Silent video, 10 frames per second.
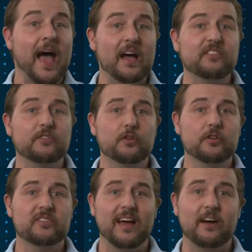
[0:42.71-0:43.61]
As it
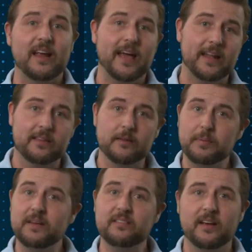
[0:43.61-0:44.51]
turns out, at the
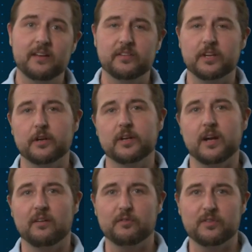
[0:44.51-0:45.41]
B-side security
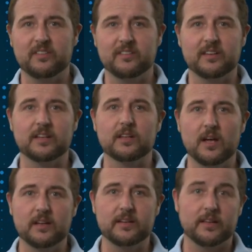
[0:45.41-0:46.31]
conferences in
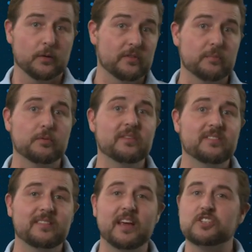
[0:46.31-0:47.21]
London, there was a
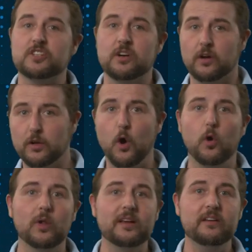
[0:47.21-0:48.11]
presentation called
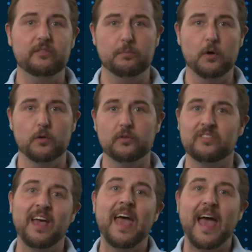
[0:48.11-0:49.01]
Holy
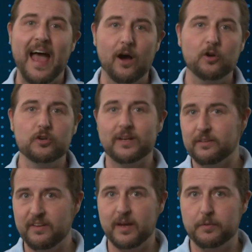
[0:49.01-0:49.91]
Smokes, How You
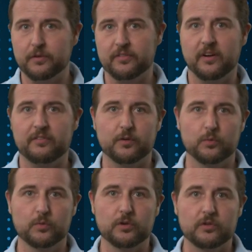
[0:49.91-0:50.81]
Can Vape Yourself to
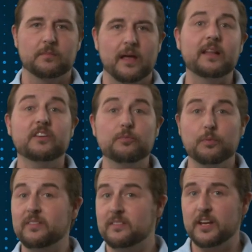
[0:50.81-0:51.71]
Root. And this
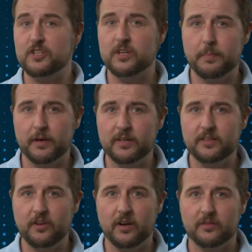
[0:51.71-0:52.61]
presentation
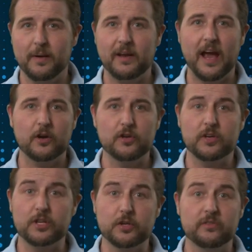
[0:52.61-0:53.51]
apparently talks about how you
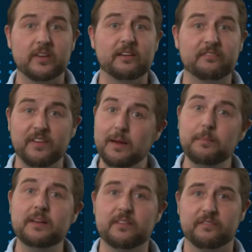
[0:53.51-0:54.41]
can use a
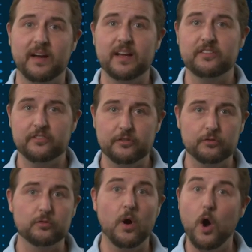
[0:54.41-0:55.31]
vaping device
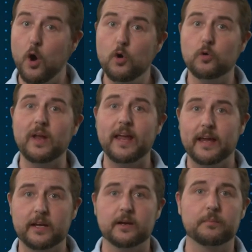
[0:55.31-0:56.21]
to own
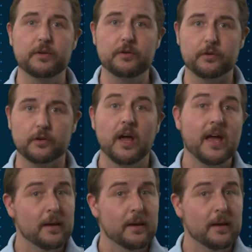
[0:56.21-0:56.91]
a computer,